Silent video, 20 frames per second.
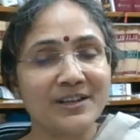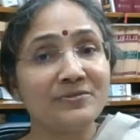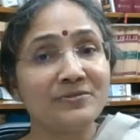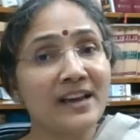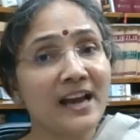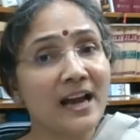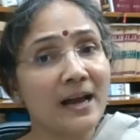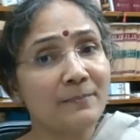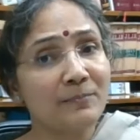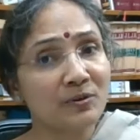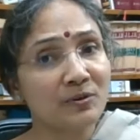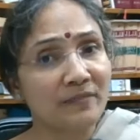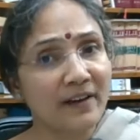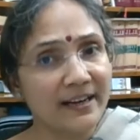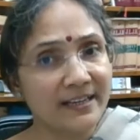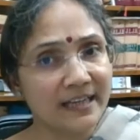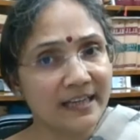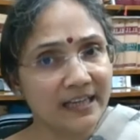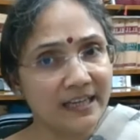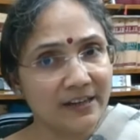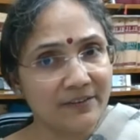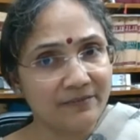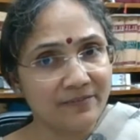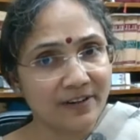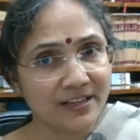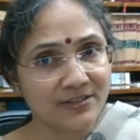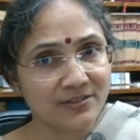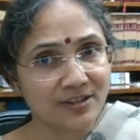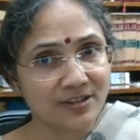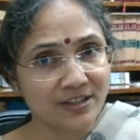We are providing
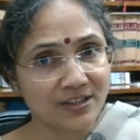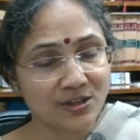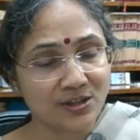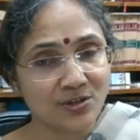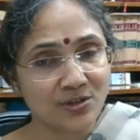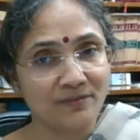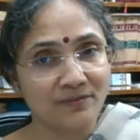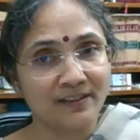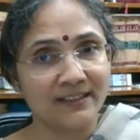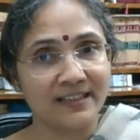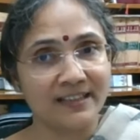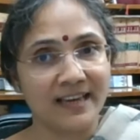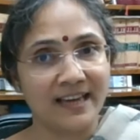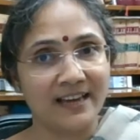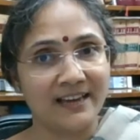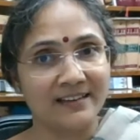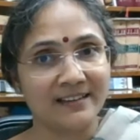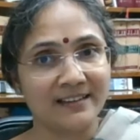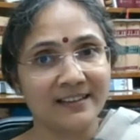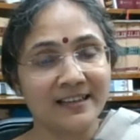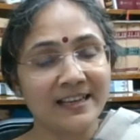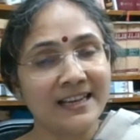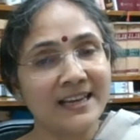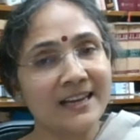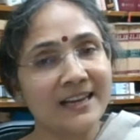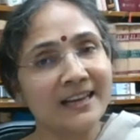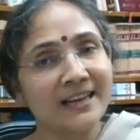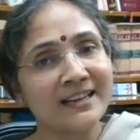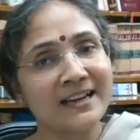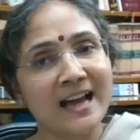infrastructure over there.
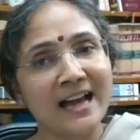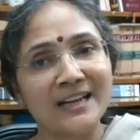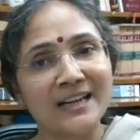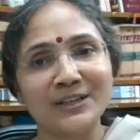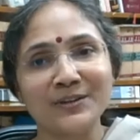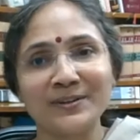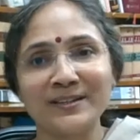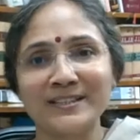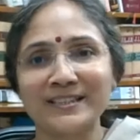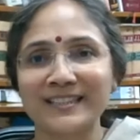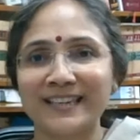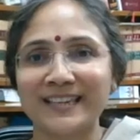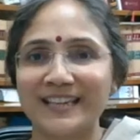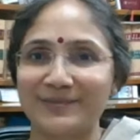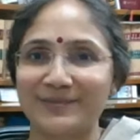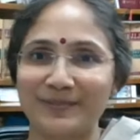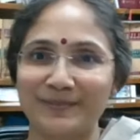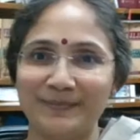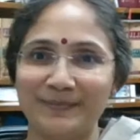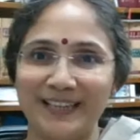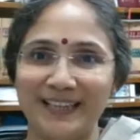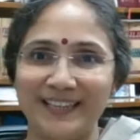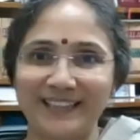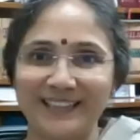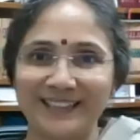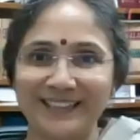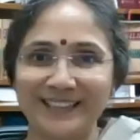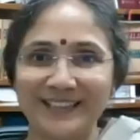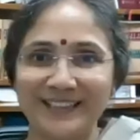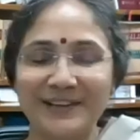He can argue his case from there.
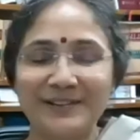